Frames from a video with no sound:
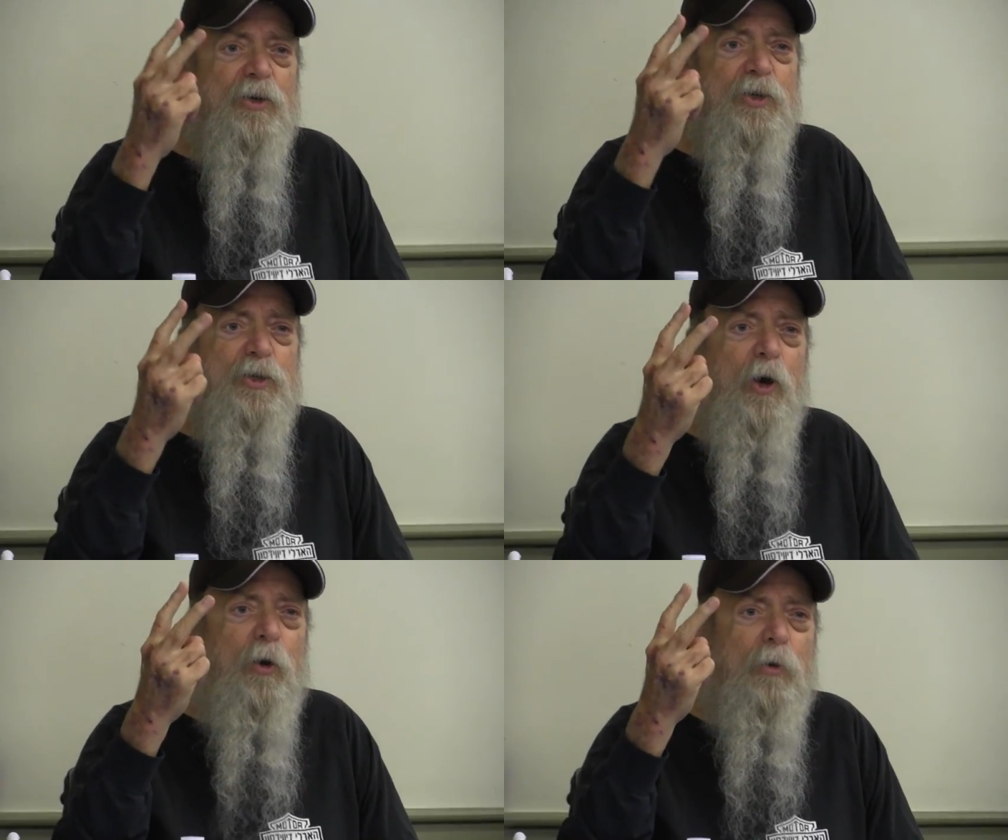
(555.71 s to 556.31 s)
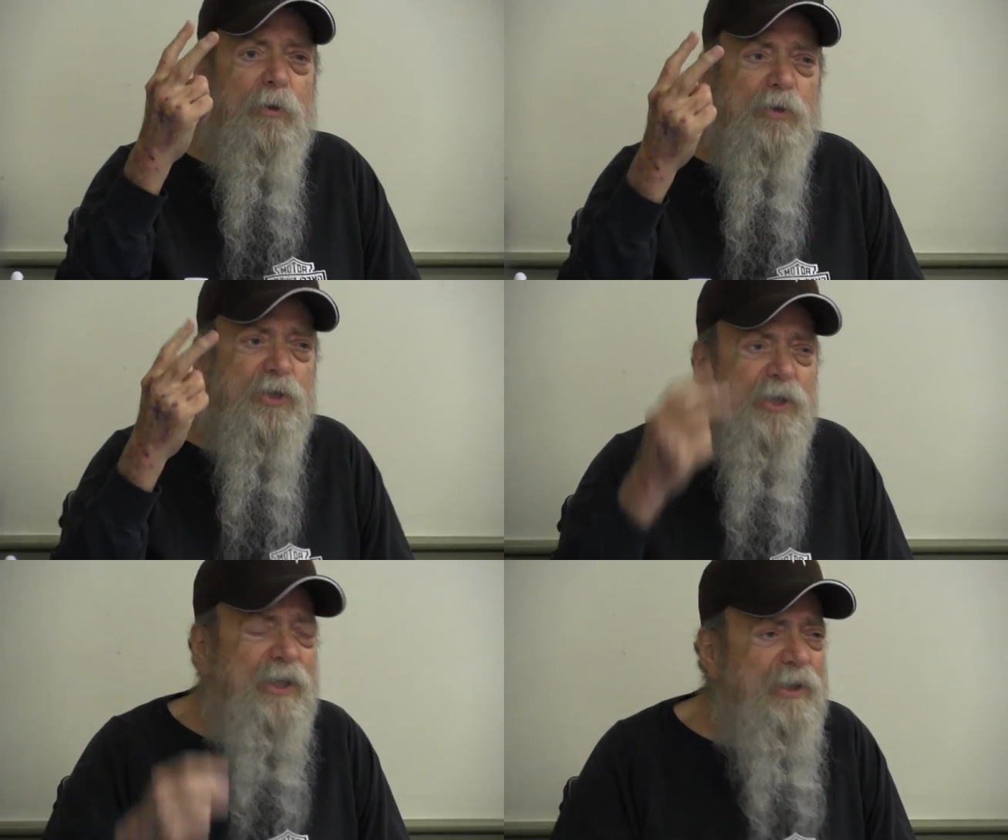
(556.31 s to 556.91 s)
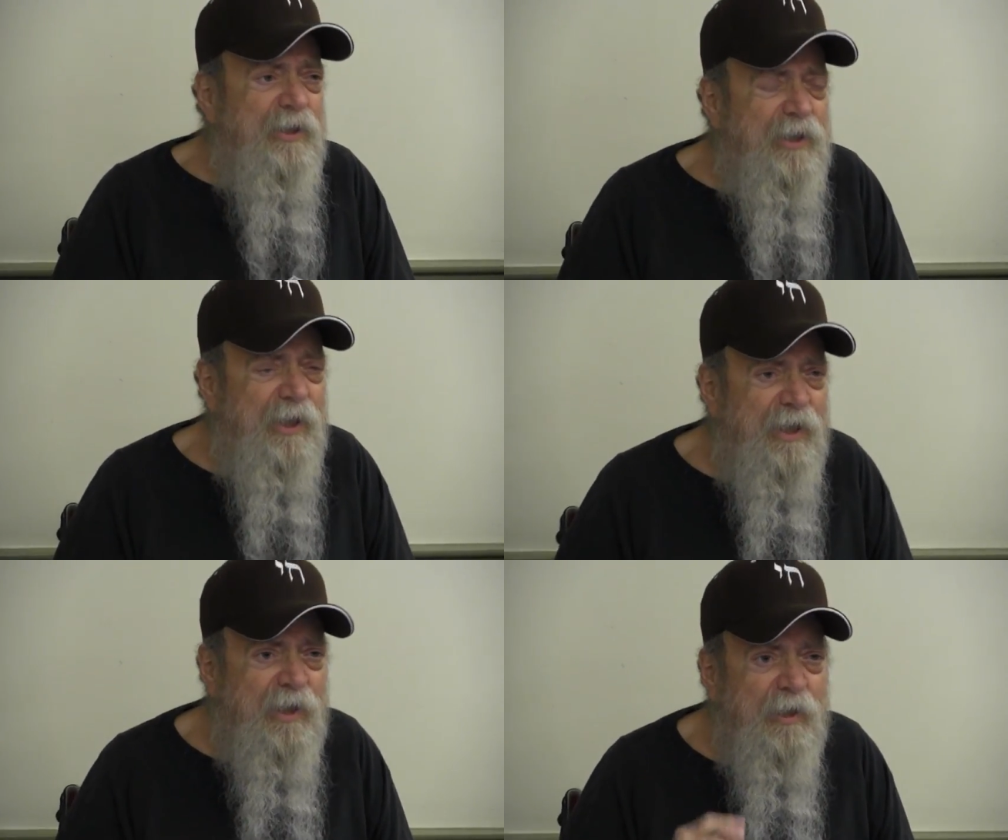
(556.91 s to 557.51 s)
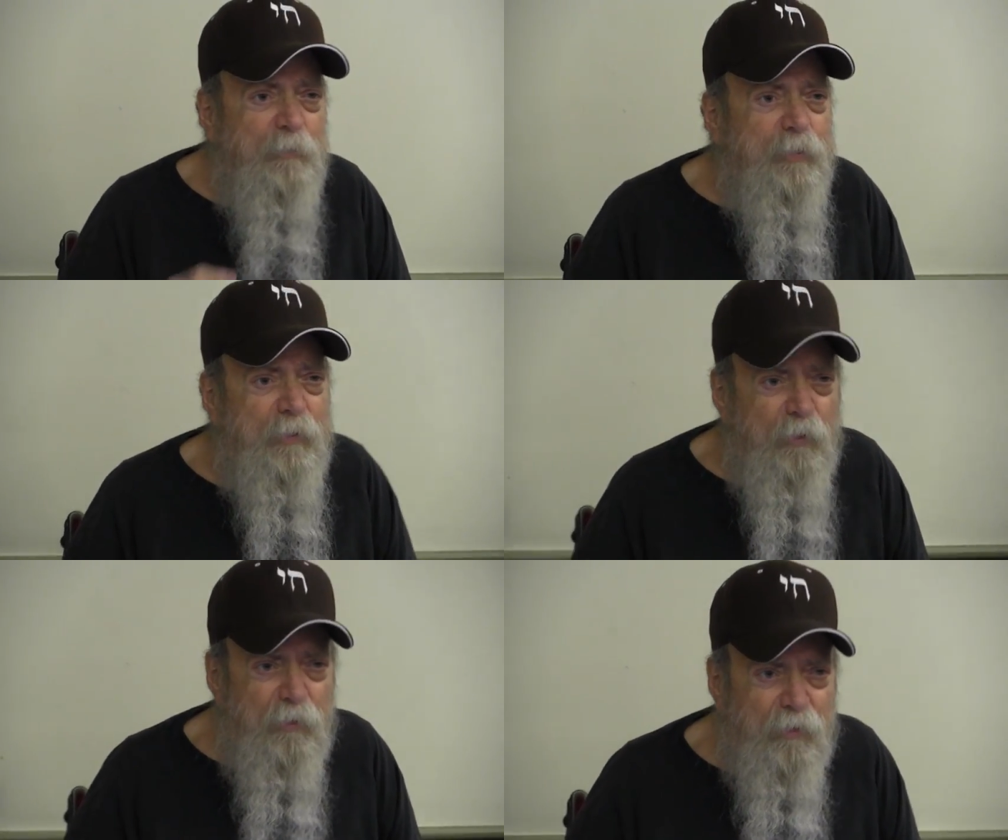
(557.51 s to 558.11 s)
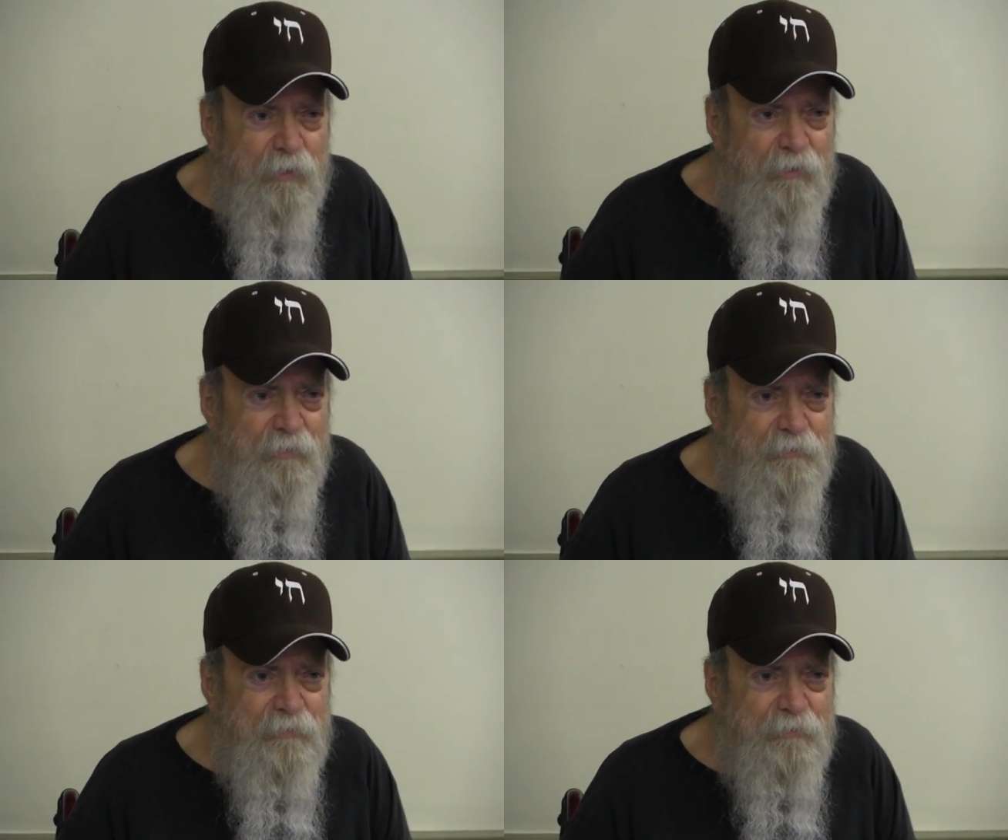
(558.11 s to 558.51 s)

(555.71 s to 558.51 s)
souls in the plural.